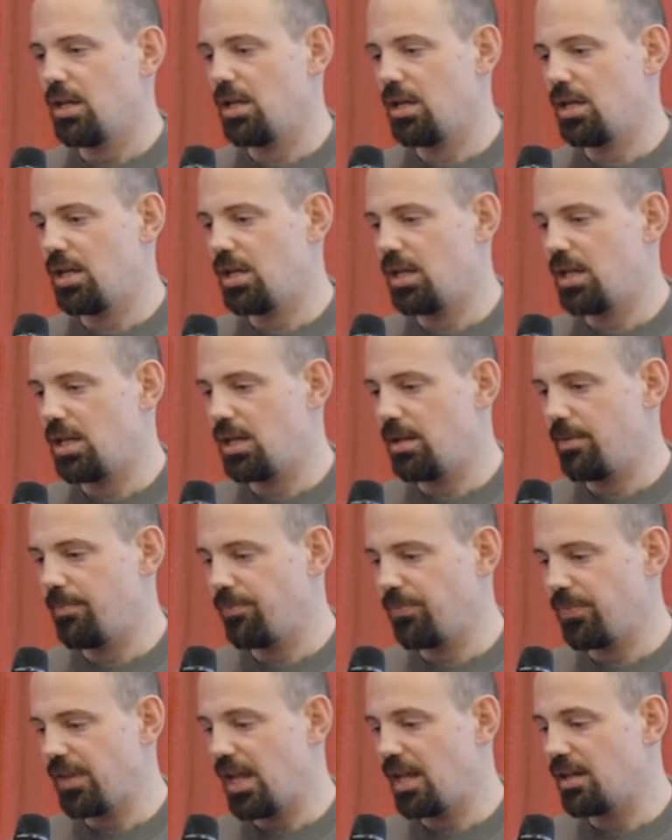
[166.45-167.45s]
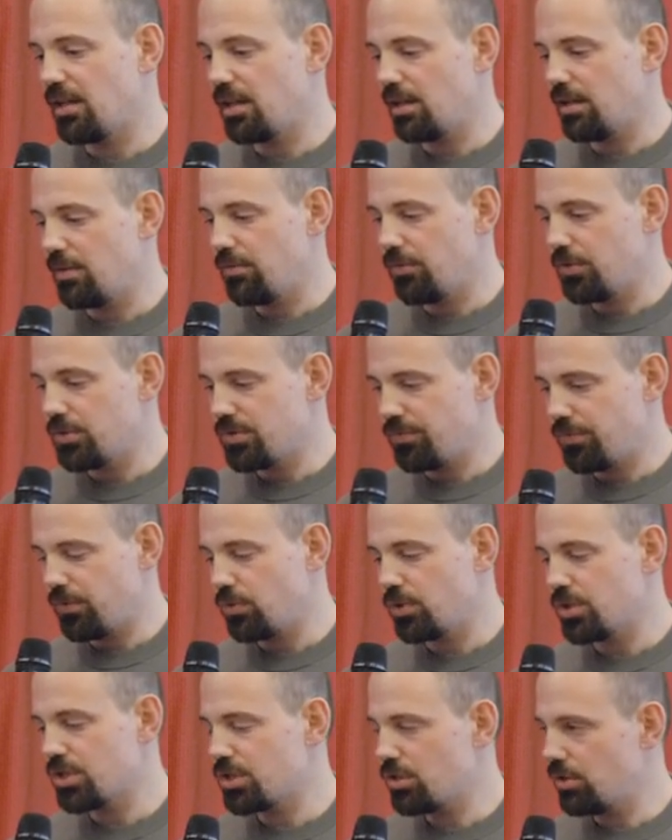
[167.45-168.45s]
And it was
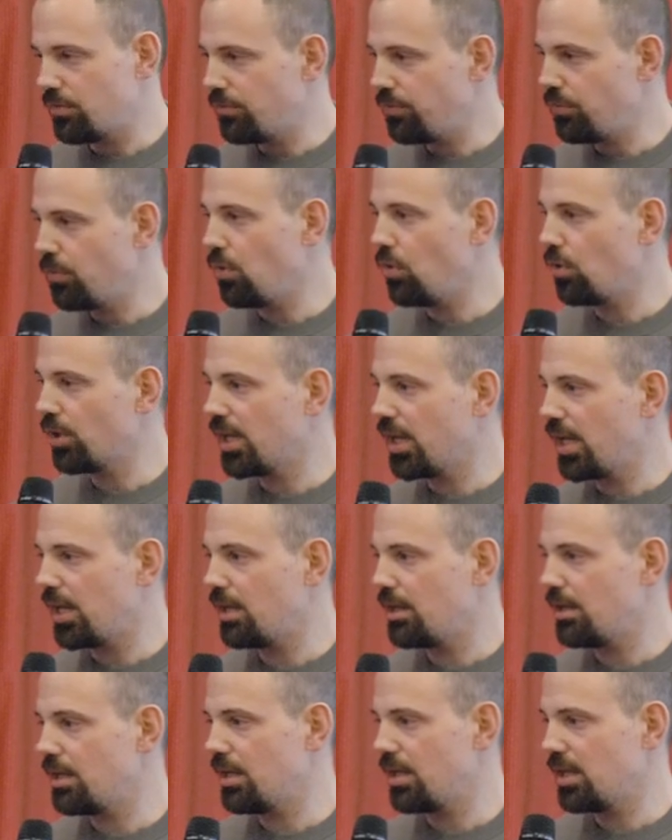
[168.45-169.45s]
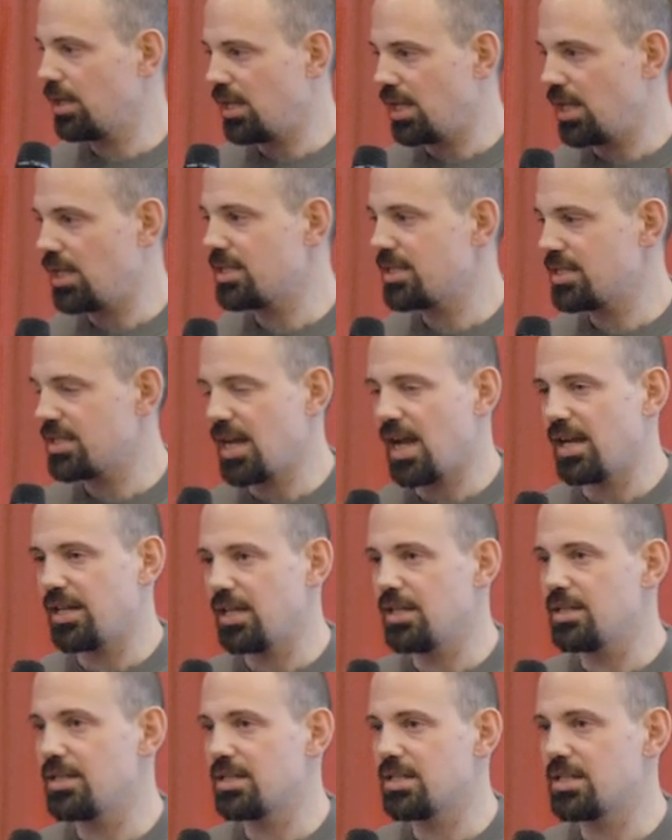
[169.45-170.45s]
focused on four case
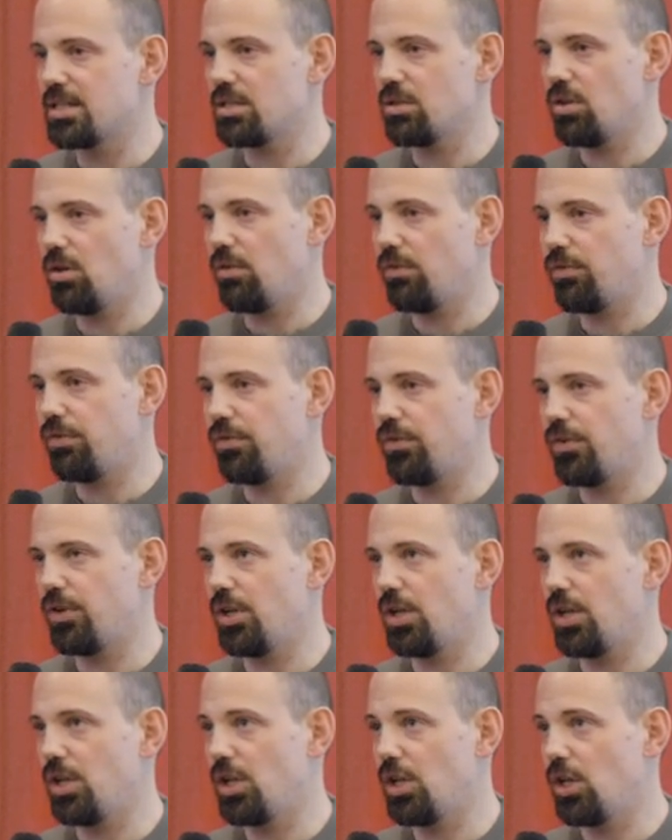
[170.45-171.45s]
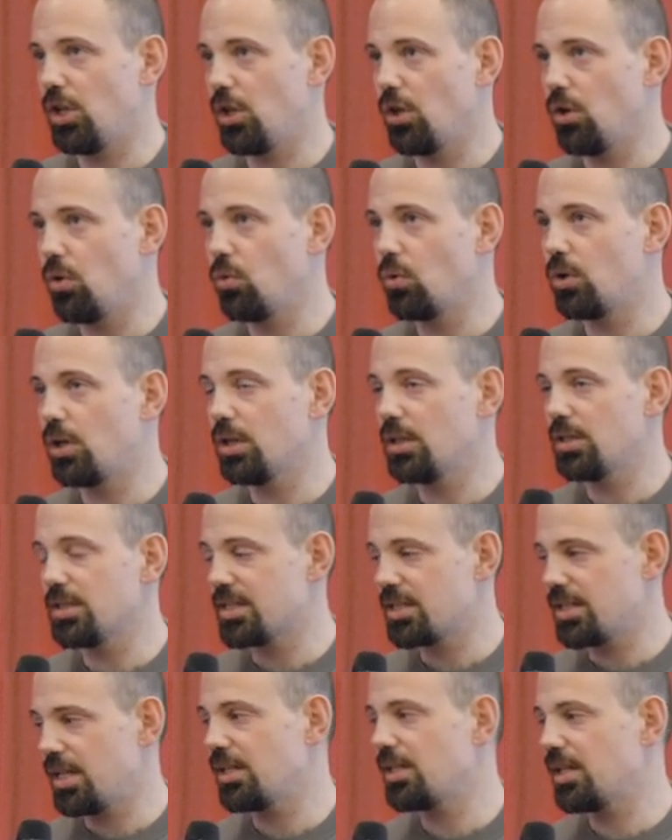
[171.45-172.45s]
studies of local
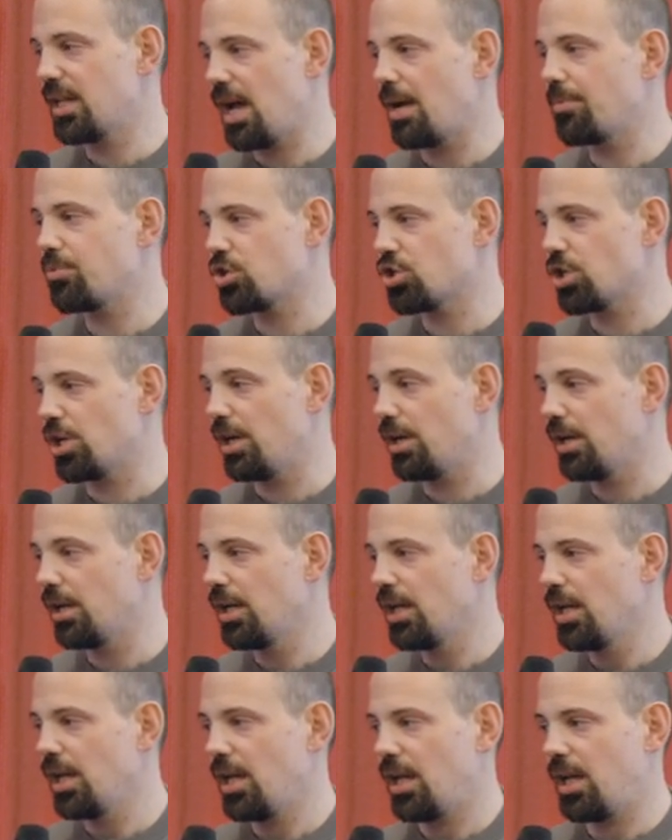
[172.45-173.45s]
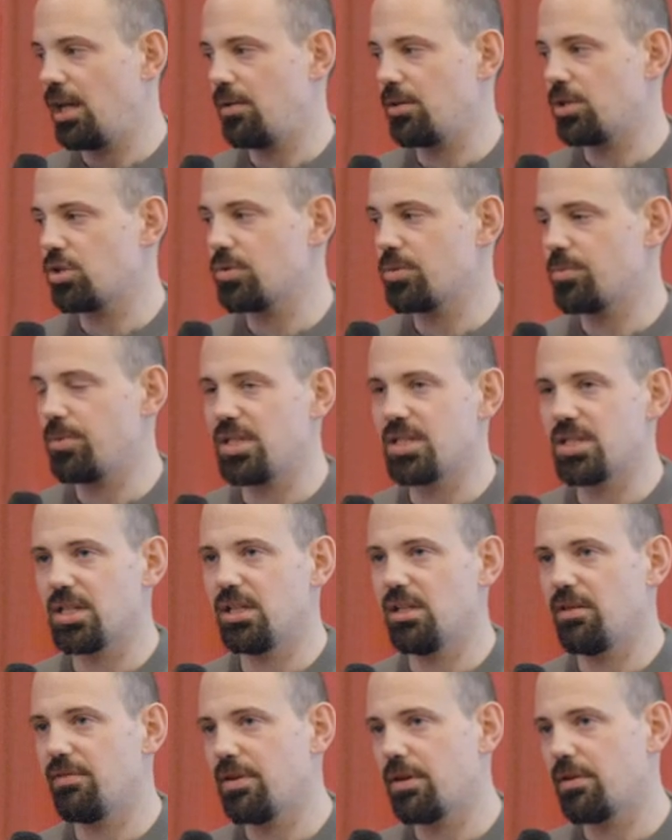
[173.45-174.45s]
state capture, which was
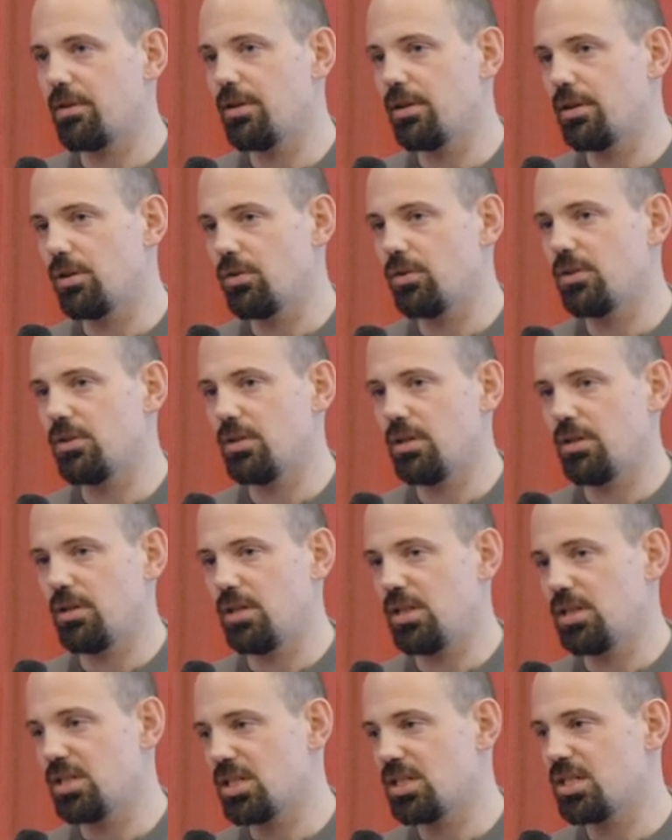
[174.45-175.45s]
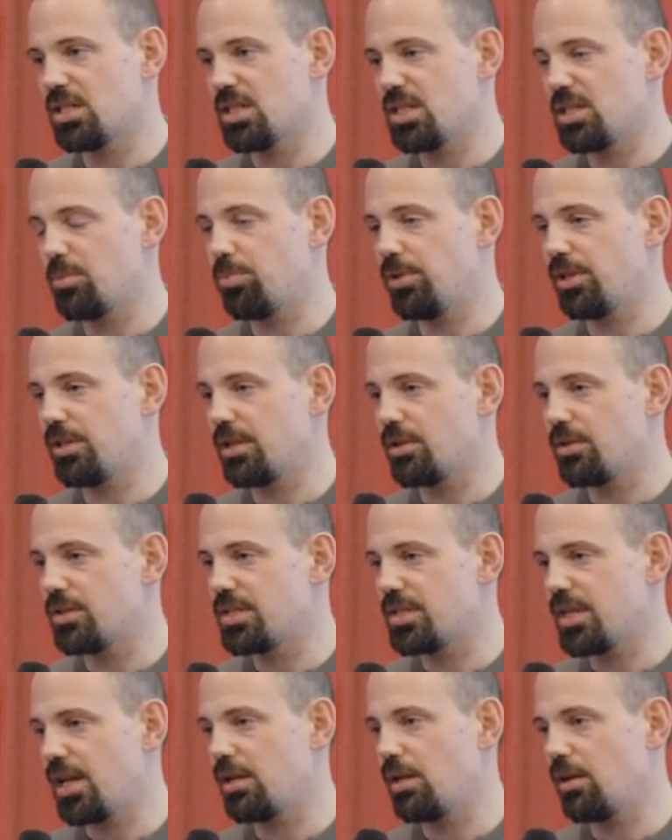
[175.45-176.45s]
basically a very good interdisciplinary
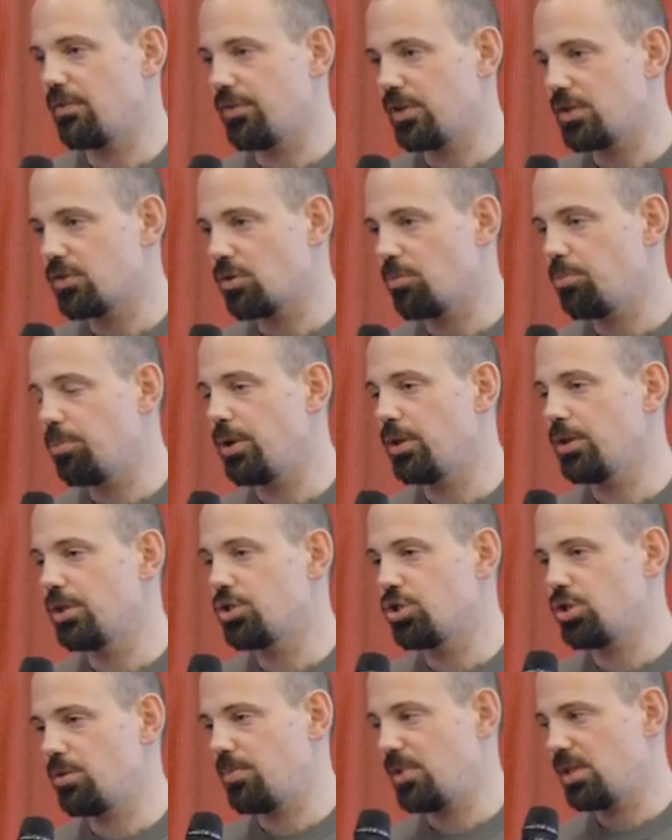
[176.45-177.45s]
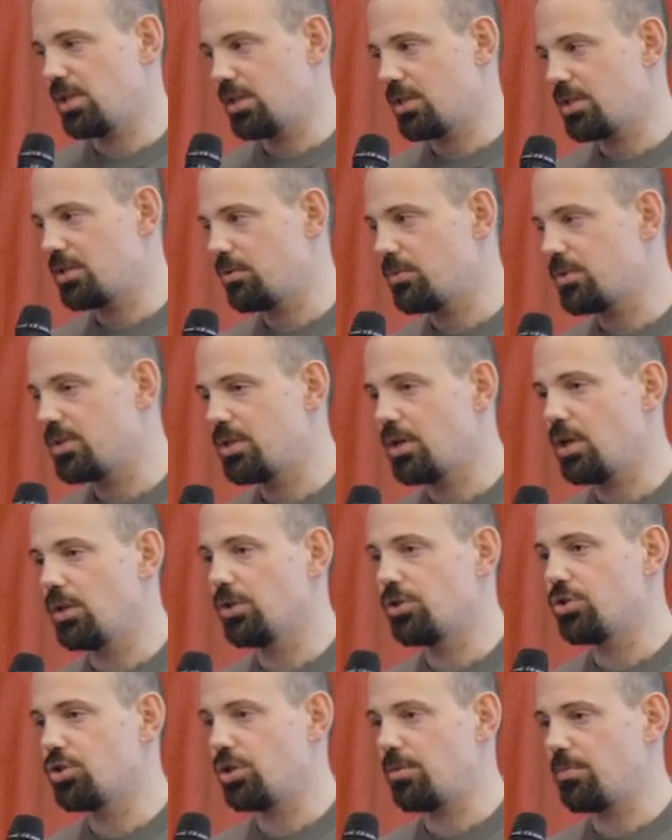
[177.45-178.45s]
study of anthropology, meeting
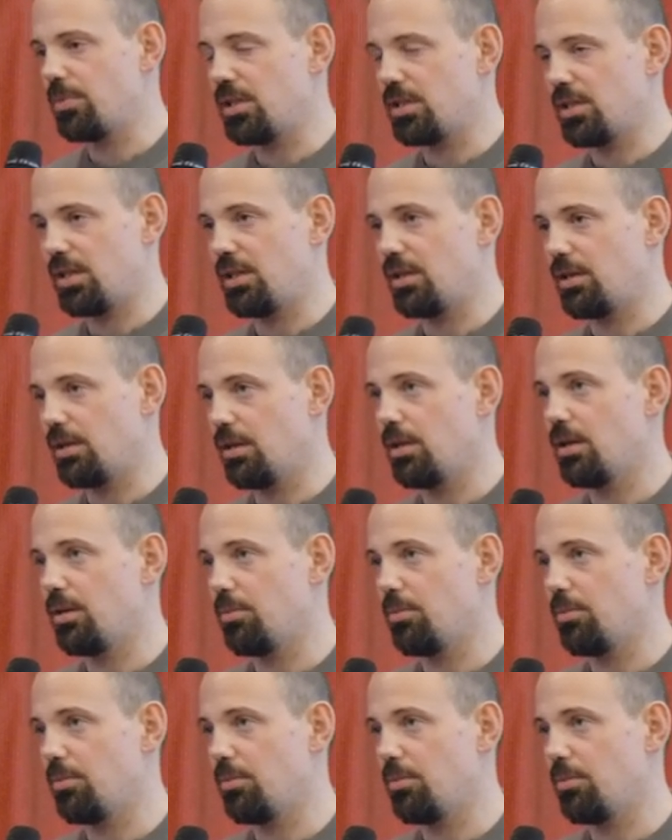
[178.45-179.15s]
sociology, meeting